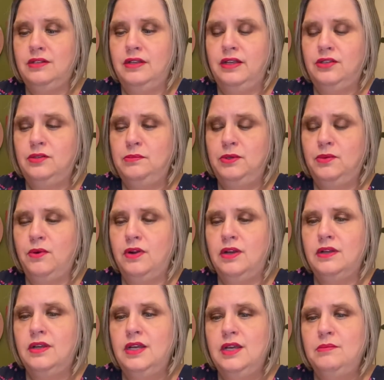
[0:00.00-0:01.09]
I could be wrong.
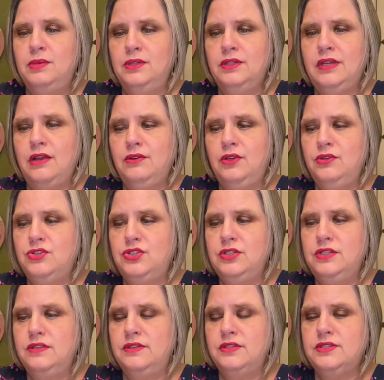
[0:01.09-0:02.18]
But look how cute she
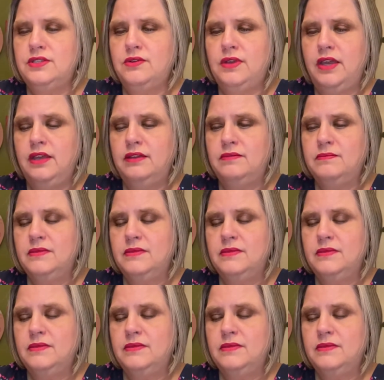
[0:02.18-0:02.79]
did this. Okay.